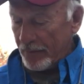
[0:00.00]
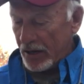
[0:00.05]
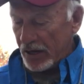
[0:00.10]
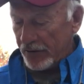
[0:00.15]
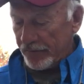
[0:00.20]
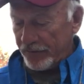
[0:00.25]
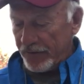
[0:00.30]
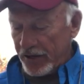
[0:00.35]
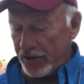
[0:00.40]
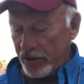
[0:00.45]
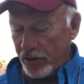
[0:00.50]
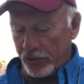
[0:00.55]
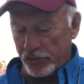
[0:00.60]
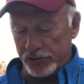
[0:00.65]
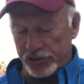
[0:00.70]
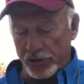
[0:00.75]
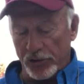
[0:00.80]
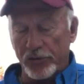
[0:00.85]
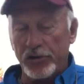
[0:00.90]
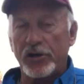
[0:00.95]
to make a video on
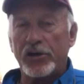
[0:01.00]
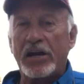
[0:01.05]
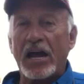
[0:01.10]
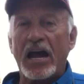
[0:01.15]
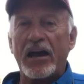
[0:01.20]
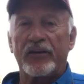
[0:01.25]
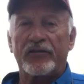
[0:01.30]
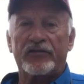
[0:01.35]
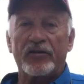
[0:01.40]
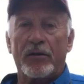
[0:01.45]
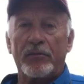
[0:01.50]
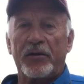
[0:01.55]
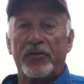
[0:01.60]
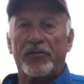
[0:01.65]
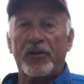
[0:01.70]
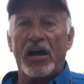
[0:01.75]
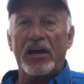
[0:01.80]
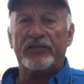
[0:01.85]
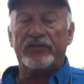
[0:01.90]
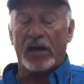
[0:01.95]
showing you kind of some of
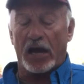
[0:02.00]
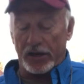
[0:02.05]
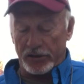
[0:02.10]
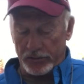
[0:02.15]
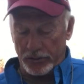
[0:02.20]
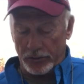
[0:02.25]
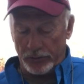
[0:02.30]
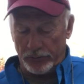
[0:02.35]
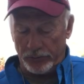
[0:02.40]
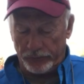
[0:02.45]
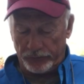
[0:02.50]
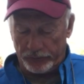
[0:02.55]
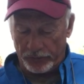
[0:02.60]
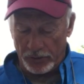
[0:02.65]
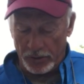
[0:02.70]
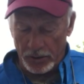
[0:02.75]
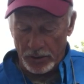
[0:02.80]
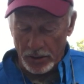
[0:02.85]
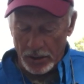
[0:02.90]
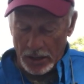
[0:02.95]
the things I use.
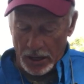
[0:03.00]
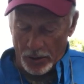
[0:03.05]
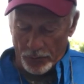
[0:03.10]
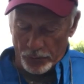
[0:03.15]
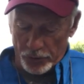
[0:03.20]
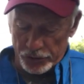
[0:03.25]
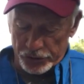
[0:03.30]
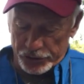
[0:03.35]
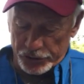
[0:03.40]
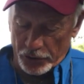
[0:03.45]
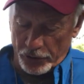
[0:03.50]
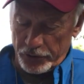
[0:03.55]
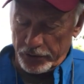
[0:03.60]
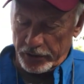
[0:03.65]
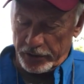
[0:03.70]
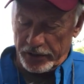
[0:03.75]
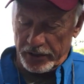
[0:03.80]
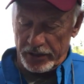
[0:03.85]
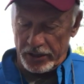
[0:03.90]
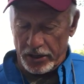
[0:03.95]
I want to show you
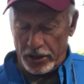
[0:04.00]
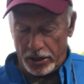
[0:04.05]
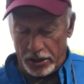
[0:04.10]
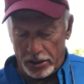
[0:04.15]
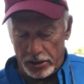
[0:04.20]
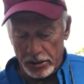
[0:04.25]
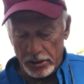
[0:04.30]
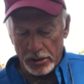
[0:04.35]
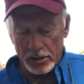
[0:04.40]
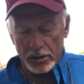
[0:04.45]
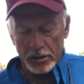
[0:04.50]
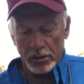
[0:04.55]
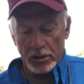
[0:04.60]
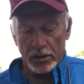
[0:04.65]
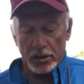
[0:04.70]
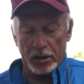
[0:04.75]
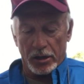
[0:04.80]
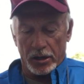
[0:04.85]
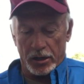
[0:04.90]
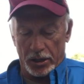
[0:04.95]
the
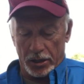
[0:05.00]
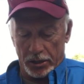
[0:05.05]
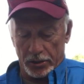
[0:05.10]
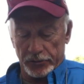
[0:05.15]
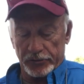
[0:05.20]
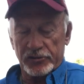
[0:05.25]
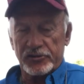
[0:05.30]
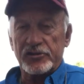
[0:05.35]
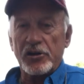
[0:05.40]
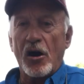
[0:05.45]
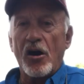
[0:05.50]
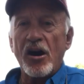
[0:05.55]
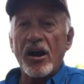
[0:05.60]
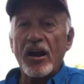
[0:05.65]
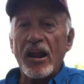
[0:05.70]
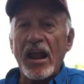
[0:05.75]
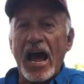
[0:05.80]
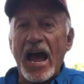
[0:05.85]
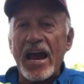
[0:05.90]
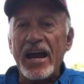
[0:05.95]

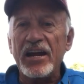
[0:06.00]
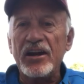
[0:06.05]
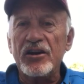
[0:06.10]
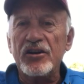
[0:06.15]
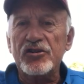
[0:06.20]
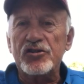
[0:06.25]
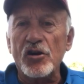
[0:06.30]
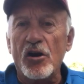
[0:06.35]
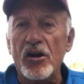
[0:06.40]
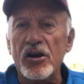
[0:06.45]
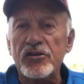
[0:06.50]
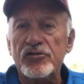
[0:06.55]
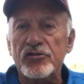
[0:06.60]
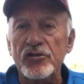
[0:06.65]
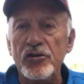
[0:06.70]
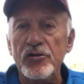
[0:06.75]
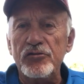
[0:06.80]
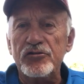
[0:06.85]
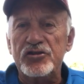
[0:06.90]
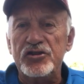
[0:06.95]
Starlight
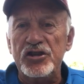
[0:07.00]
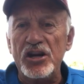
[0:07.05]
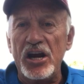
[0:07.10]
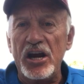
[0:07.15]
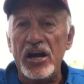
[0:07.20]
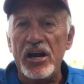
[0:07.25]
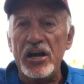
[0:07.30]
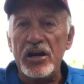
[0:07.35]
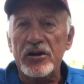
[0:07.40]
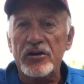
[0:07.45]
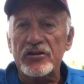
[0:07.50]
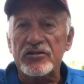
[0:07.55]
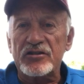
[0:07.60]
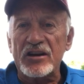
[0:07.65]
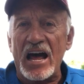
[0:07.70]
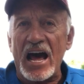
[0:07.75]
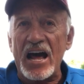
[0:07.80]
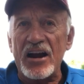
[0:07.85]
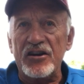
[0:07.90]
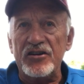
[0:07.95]
Chartreuse jig,
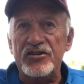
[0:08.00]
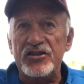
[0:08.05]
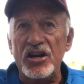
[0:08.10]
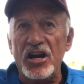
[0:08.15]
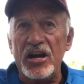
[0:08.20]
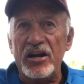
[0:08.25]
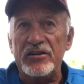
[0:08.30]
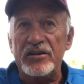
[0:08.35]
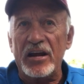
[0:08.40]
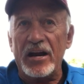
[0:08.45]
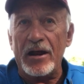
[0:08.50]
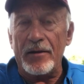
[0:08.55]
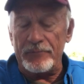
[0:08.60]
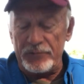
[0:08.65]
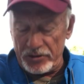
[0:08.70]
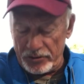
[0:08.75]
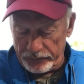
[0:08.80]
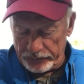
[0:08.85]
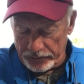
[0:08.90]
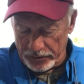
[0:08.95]
slider jig that I'm
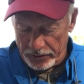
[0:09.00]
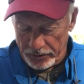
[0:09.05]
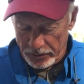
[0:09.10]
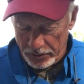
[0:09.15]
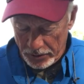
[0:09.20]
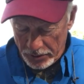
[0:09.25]
using.